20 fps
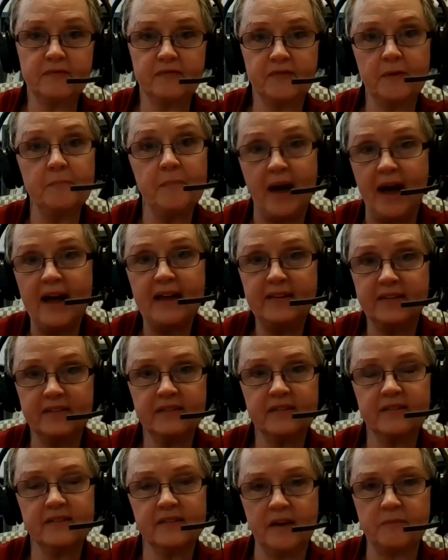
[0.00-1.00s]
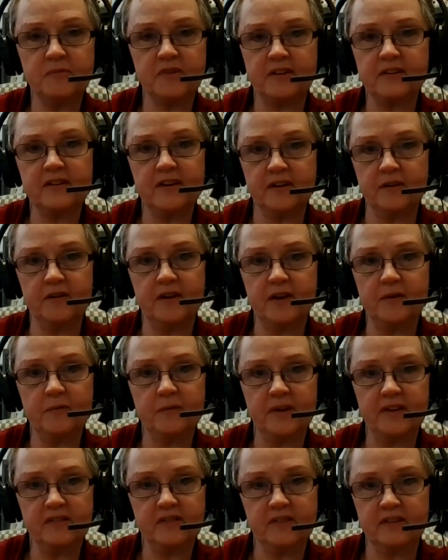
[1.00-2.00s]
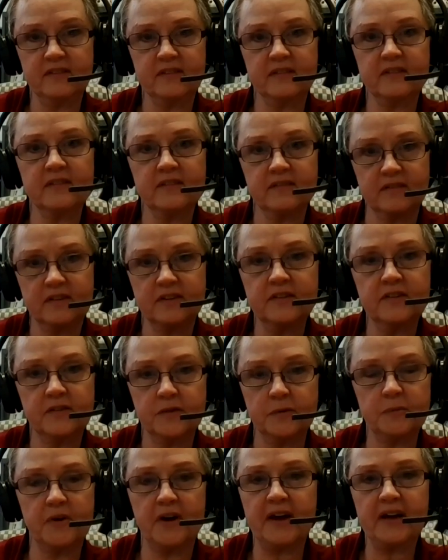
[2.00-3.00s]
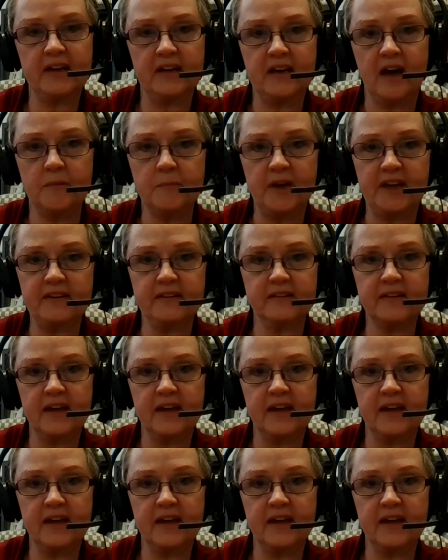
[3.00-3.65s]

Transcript: from my subject area, which is consumer economics.